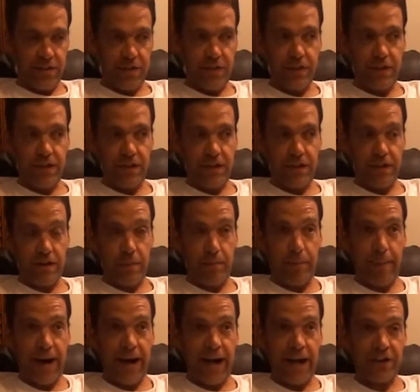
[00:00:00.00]
the
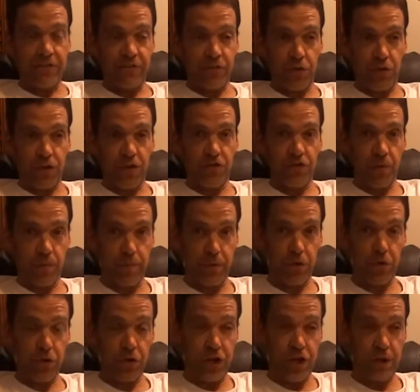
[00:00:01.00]
mindfulness
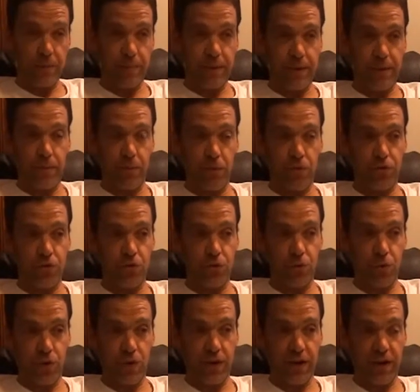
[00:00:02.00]
ability to be able to